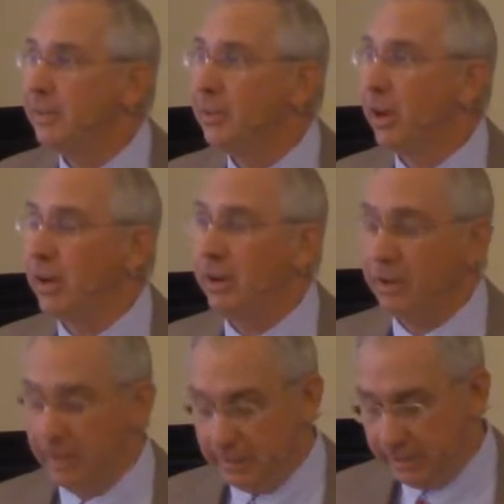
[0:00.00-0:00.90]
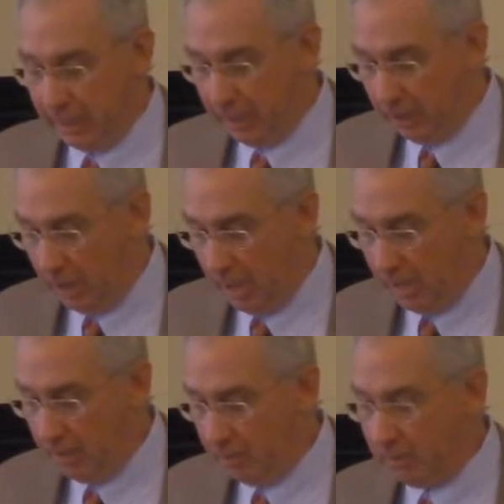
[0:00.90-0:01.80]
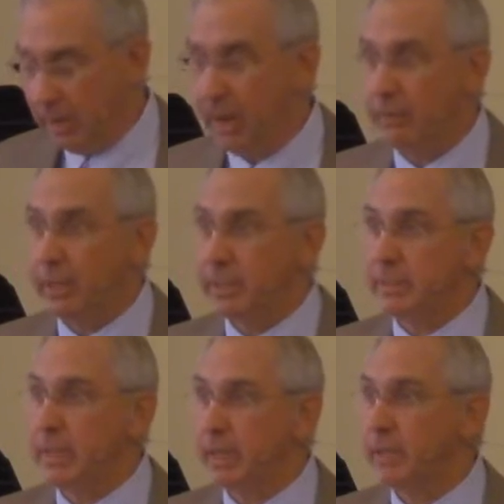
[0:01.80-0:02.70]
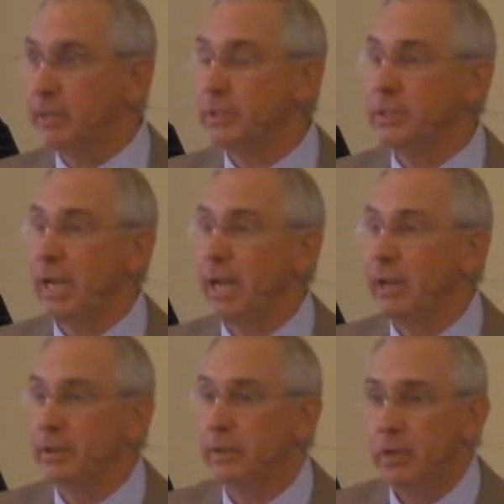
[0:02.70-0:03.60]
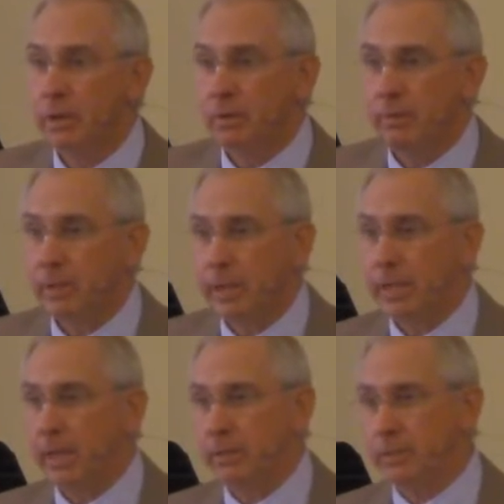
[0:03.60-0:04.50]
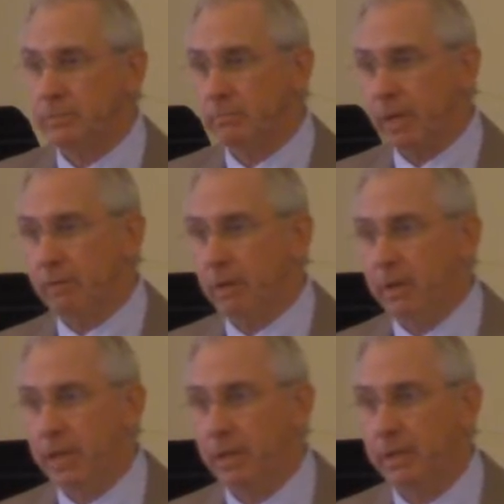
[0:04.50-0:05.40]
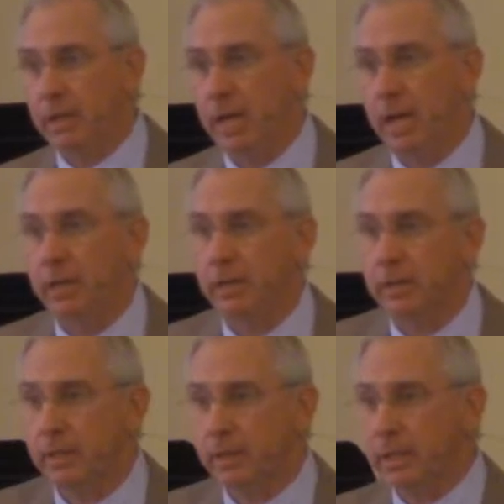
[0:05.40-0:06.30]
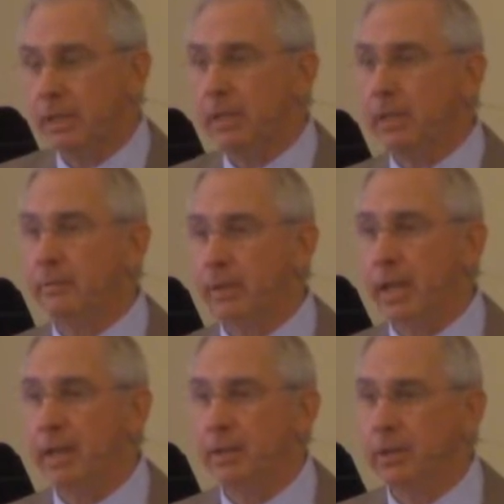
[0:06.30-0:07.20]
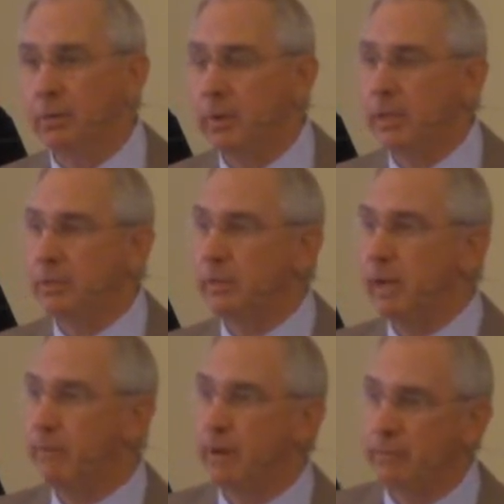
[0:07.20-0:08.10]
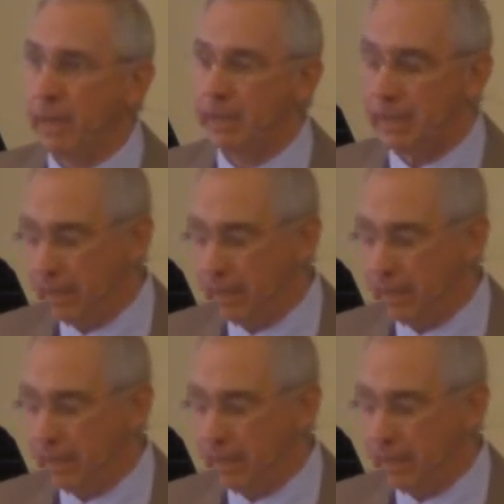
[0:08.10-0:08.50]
daughter and son-in-law were having a second child. Well, they can't just ride around that little Honda. They're going to need a van. You know, we could drive our van